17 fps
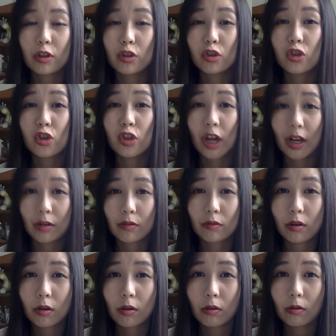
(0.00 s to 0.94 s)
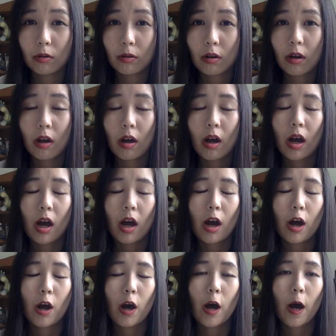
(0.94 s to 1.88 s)
in general.
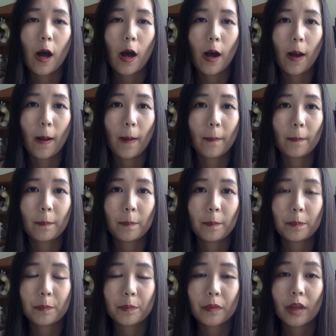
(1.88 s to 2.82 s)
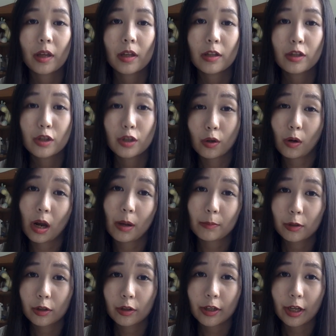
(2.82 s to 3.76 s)
Um, so
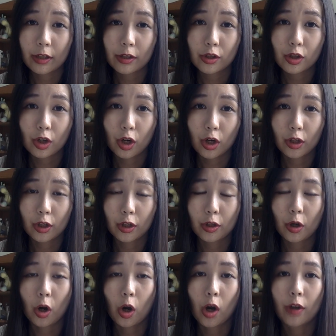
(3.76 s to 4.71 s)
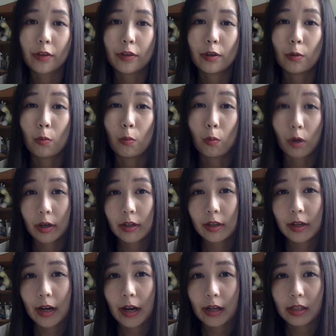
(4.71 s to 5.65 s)
I'm gonna get started on the
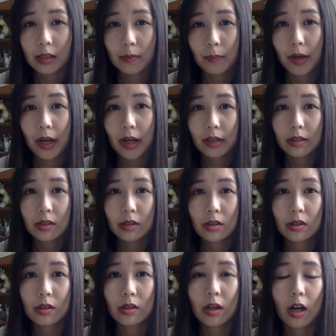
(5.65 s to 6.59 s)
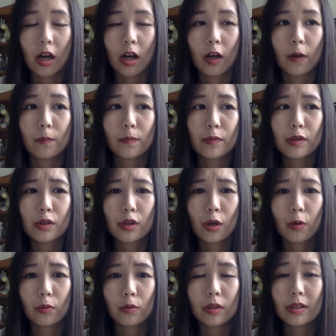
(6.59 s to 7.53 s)
work aspects. Um,
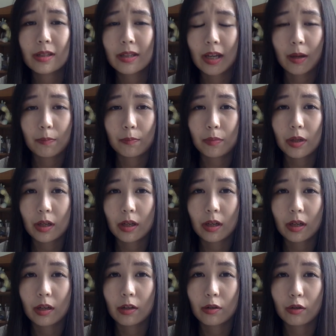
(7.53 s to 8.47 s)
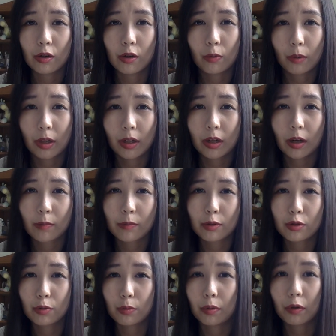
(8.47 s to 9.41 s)
so this can be, you know, when it
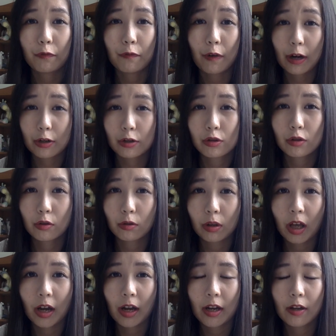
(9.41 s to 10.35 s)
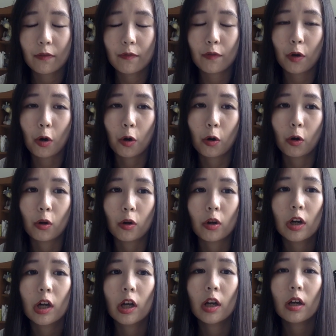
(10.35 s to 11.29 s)
comes to professional life or
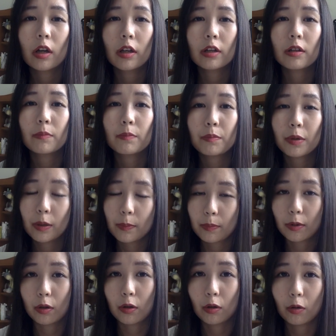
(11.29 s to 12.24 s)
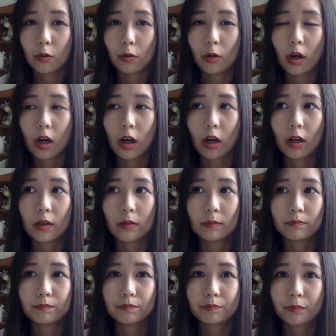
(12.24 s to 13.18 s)
people,
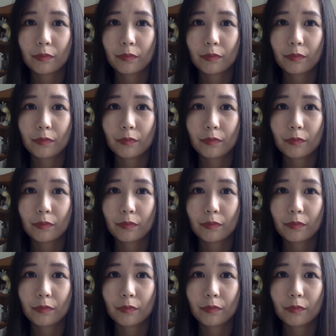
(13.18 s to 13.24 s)
um,